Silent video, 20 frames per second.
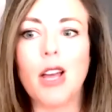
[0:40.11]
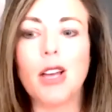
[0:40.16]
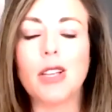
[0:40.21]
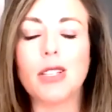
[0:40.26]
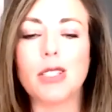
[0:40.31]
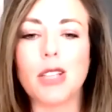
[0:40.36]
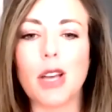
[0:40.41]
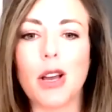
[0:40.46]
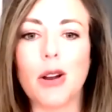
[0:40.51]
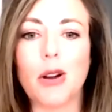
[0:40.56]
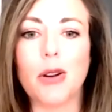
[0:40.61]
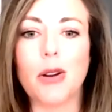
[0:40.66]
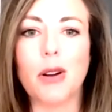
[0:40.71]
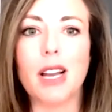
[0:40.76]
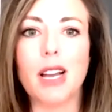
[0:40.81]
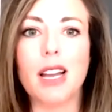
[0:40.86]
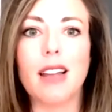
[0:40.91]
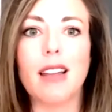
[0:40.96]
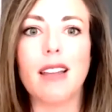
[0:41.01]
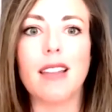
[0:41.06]

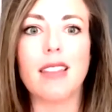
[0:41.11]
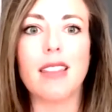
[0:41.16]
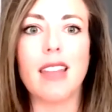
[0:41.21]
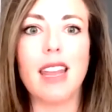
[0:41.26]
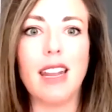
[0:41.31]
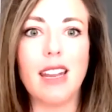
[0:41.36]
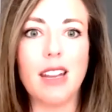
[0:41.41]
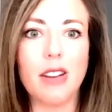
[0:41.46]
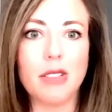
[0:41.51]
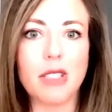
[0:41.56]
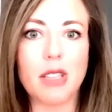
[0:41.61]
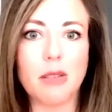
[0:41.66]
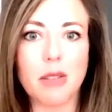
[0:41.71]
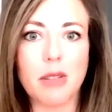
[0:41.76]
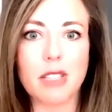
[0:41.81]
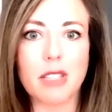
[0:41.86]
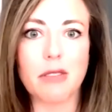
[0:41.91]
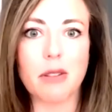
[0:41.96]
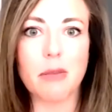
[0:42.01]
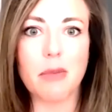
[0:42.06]
So thank you so
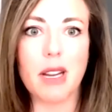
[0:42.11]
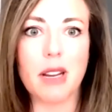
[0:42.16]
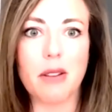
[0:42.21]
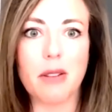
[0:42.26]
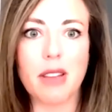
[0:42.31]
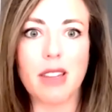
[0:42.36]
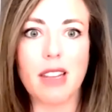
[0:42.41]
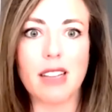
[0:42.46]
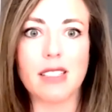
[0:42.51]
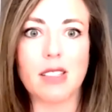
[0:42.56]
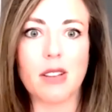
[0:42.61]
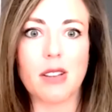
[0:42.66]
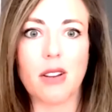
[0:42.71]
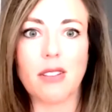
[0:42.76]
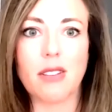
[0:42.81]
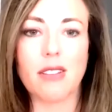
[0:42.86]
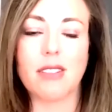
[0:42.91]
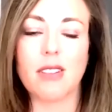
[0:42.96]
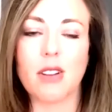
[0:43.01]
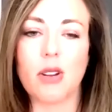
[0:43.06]
much for being with us,
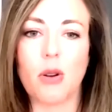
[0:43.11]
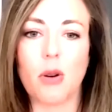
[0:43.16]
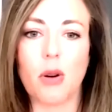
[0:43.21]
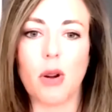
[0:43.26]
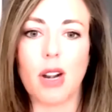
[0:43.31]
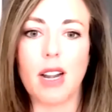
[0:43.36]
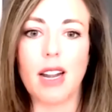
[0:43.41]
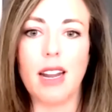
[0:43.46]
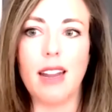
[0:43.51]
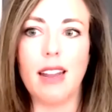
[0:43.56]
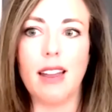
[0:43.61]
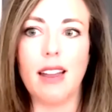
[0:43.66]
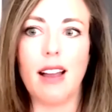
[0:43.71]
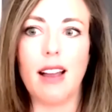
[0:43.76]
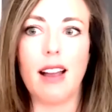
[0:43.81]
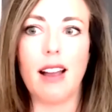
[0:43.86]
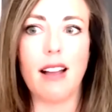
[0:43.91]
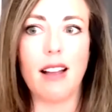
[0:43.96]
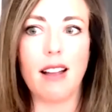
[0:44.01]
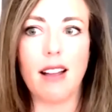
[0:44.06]

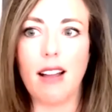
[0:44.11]
Corrie.